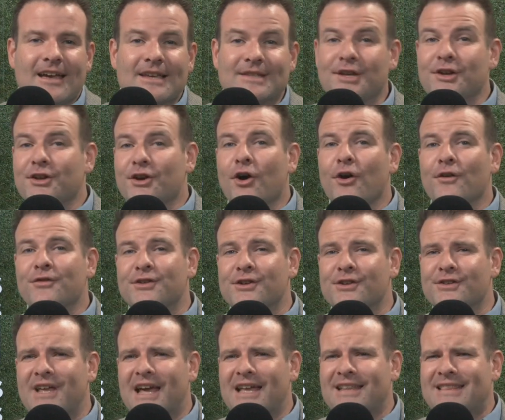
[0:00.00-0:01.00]
It's not
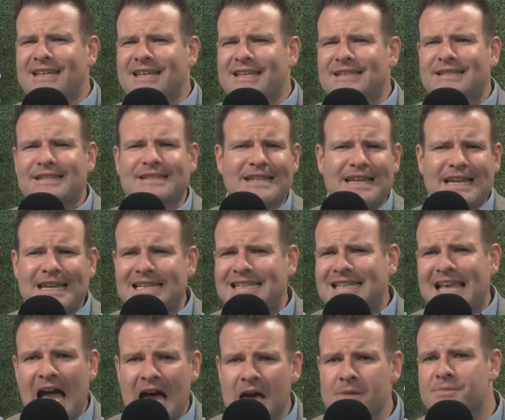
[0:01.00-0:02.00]
often that the seed
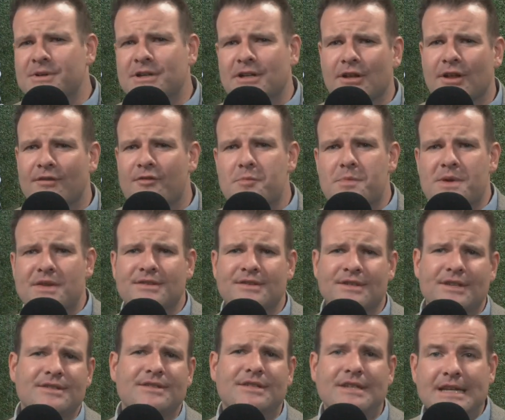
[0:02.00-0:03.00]
capital of a
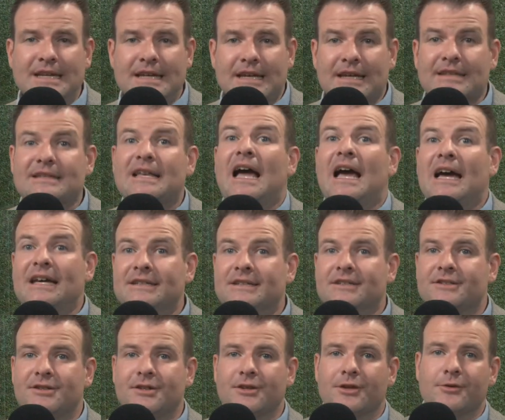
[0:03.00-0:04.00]
business is
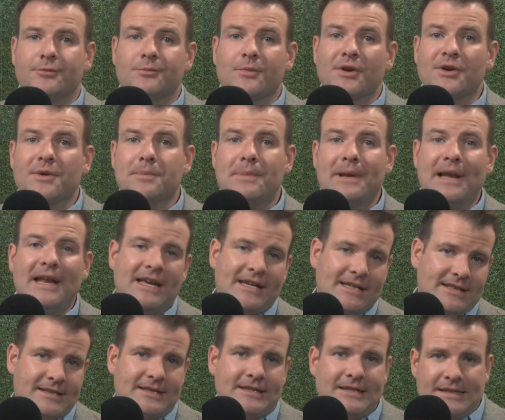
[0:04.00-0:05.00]
handed to you on a
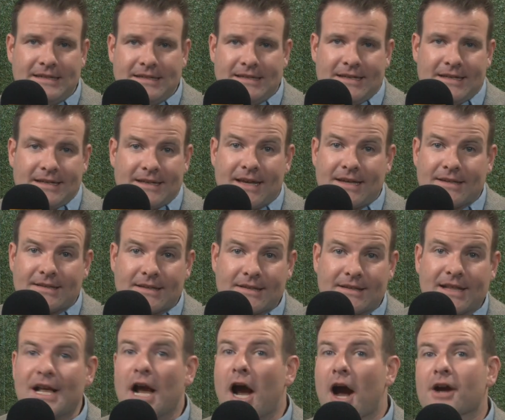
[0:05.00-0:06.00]
plate. This is
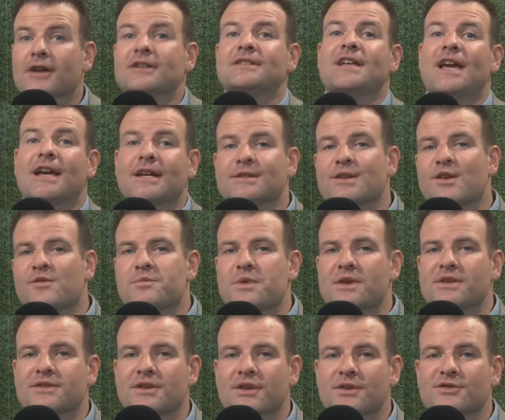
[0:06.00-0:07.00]
The Architects of
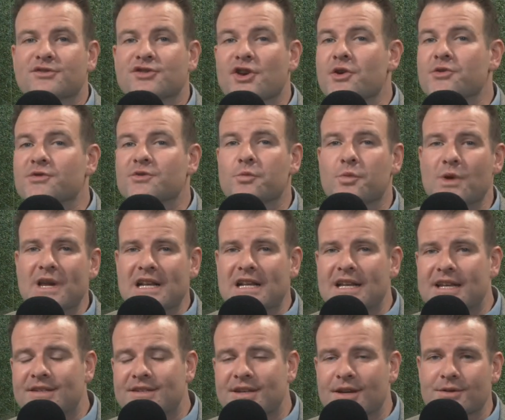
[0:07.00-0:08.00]
Business, Joe's
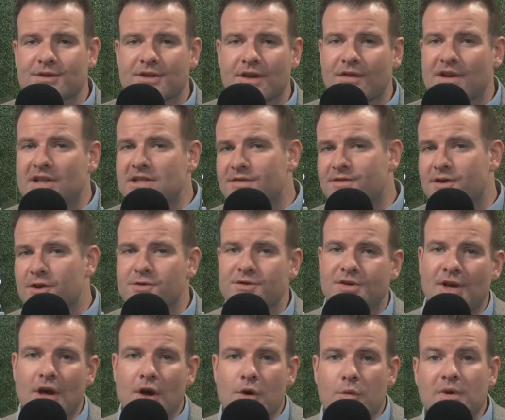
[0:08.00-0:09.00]
weekly series of
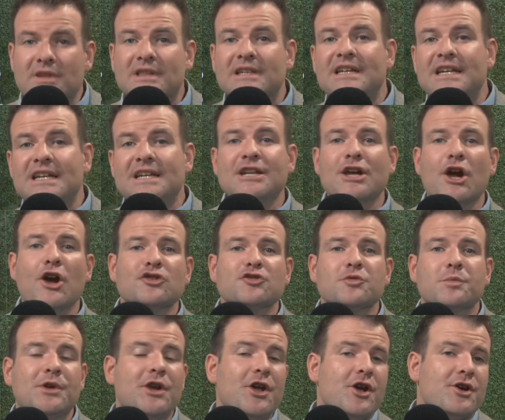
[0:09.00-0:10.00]
interviews with leading
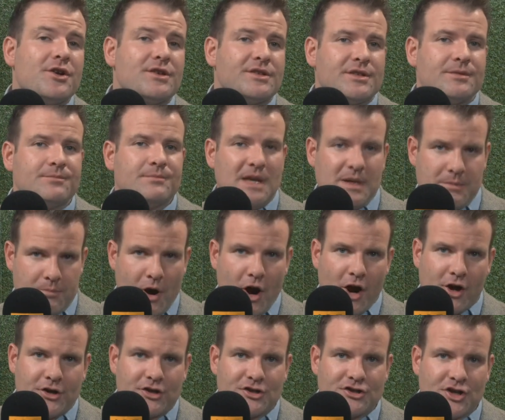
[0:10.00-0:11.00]
entrepreneurs in
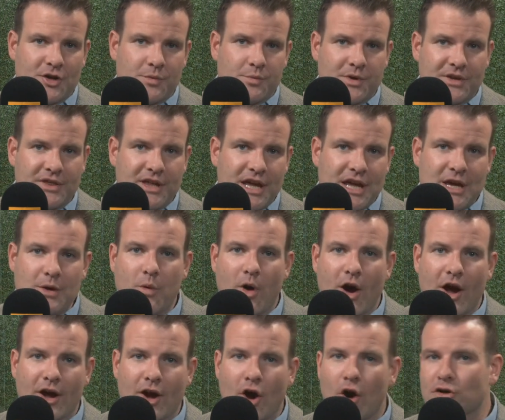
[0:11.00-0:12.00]
partnership with
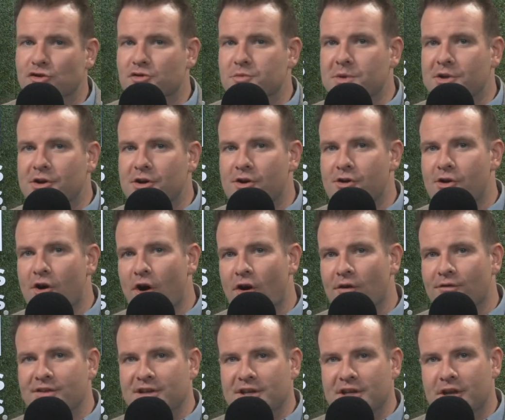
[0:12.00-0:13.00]
EY Entrepreneur
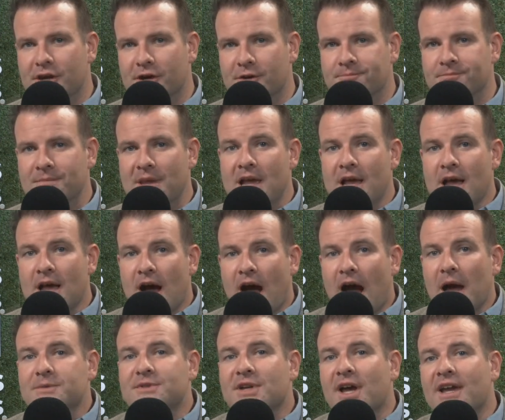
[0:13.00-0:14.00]
of the Year.
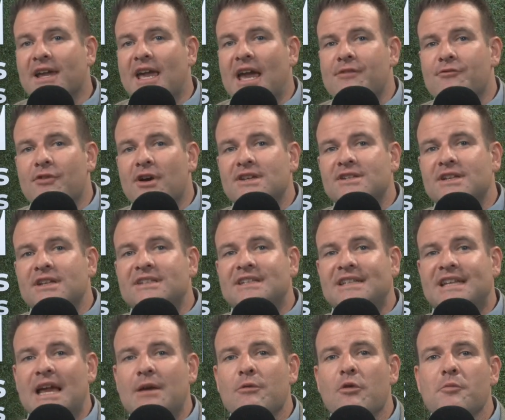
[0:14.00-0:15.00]
I'm Tadhg Enright, and
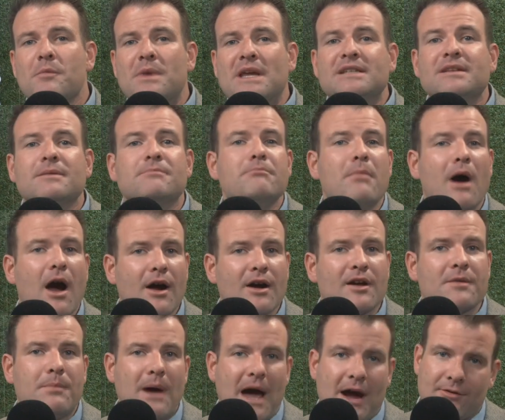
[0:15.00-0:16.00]
today we'll meet
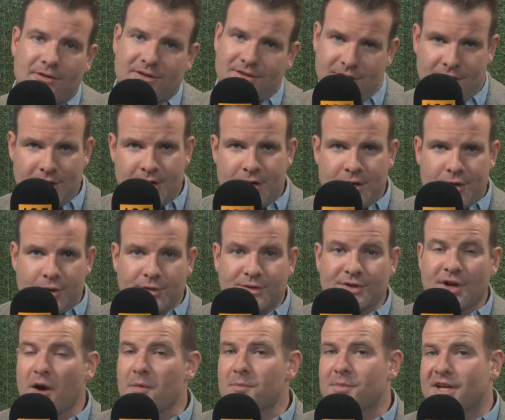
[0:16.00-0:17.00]
Mark Barrett,
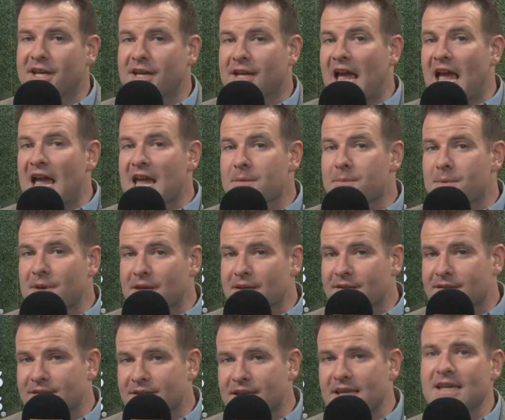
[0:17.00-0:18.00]
whose company,
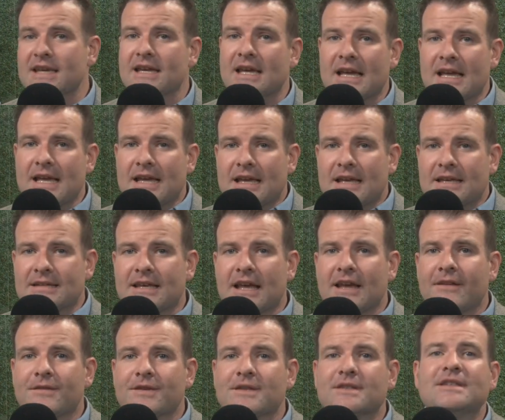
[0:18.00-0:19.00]
APC, is
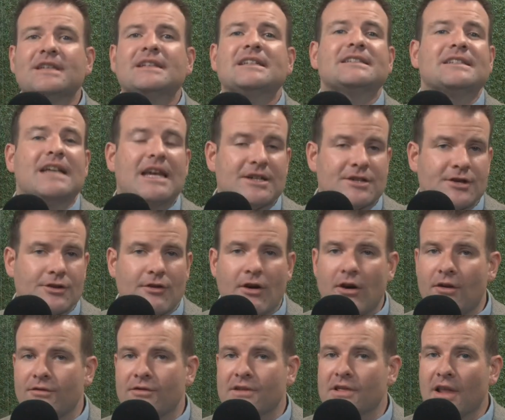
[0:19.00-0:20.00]
a facilitator
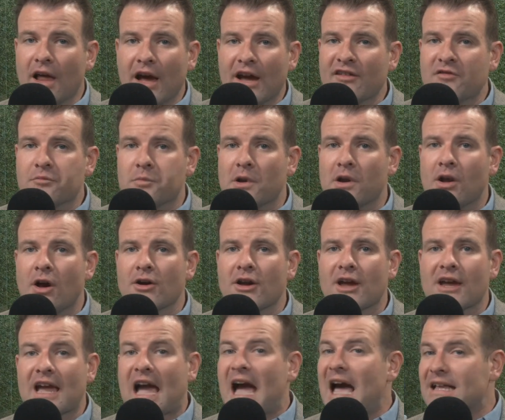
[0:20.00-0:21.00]
of life
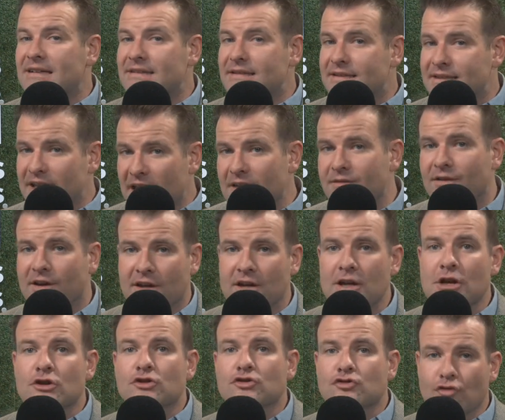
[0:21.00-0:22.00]
prolonging and saving
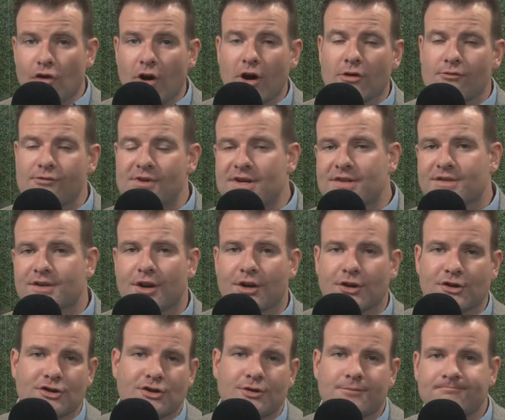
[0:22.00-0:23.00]
drug
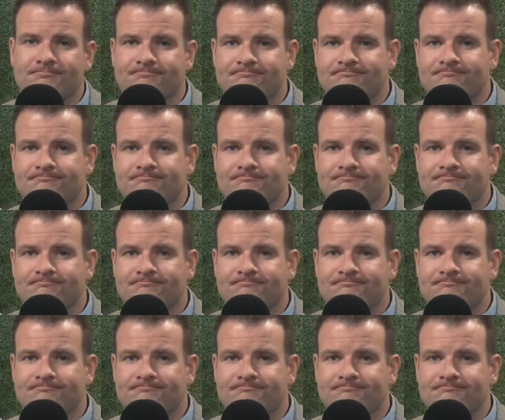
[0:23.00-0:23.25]
research.